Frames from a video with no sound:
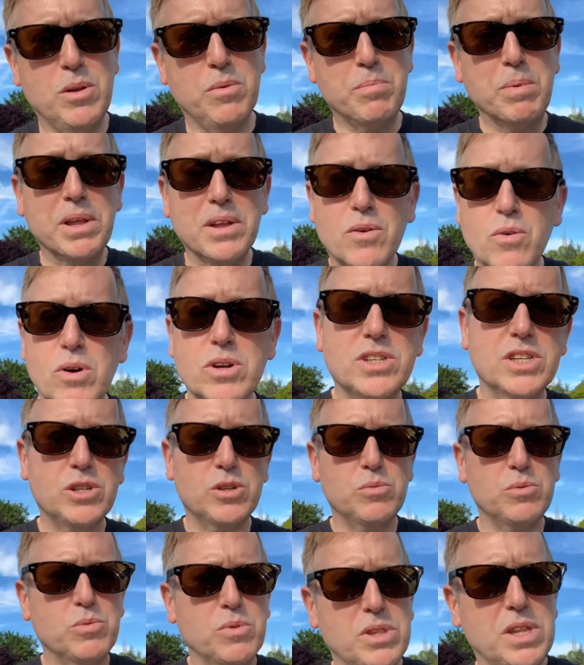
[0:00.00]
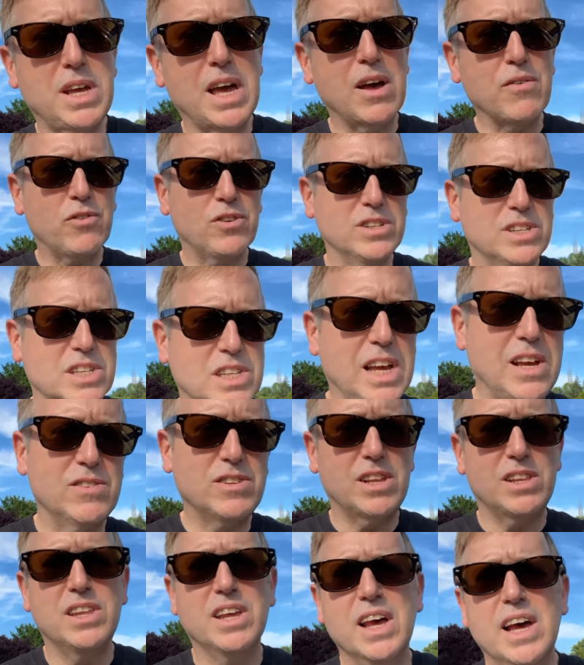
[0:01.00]
But of course, this is with the African slaves
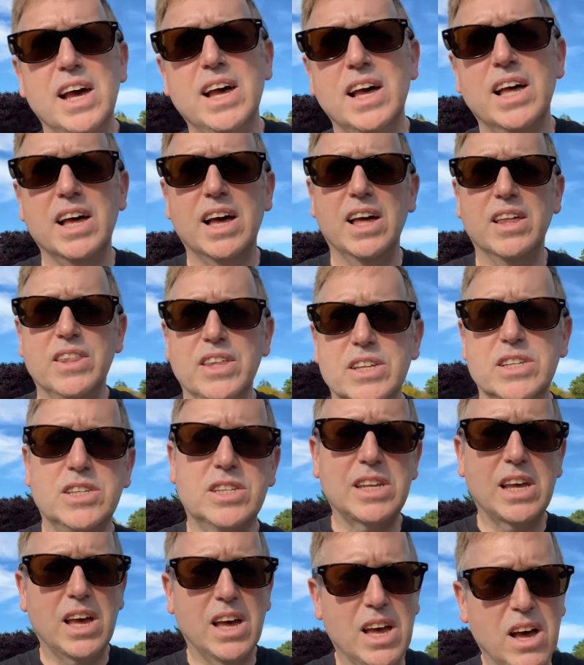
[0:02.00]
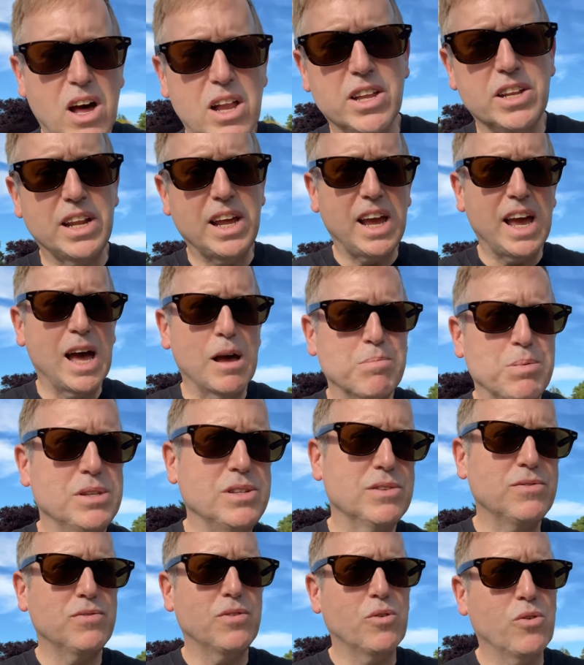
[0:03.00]
that this holiday
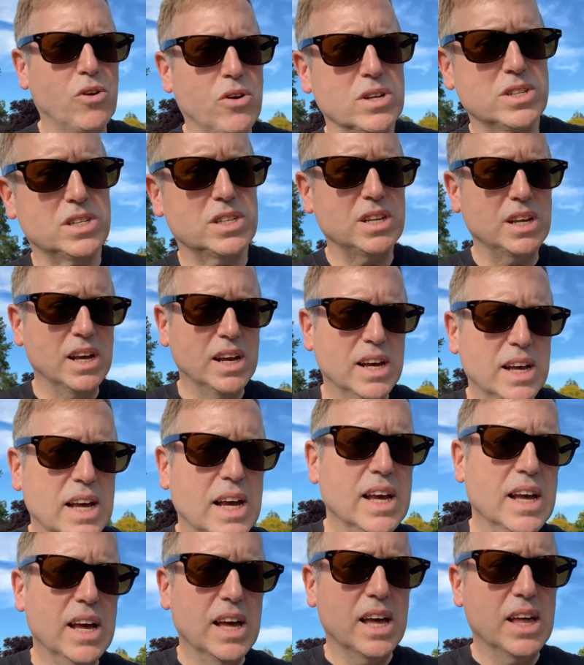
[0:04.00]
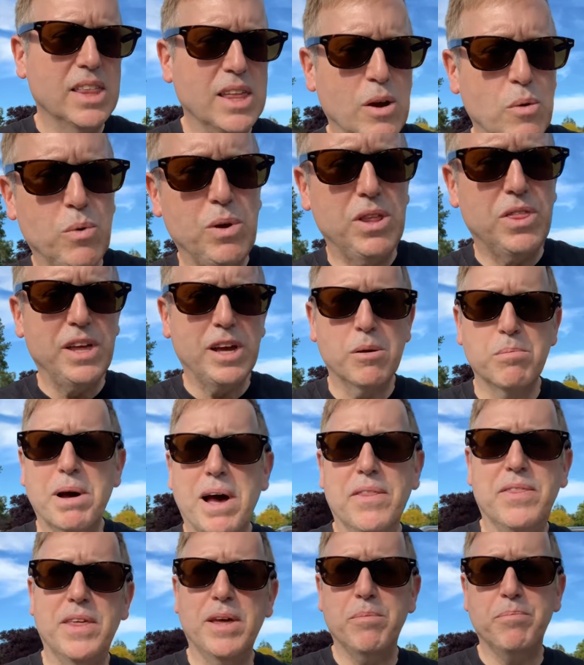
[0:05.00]
happens for us, that we think
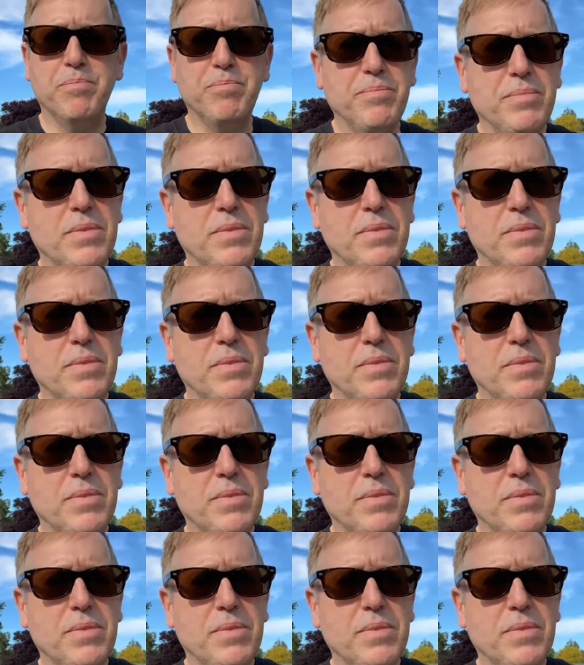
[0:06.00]
about them.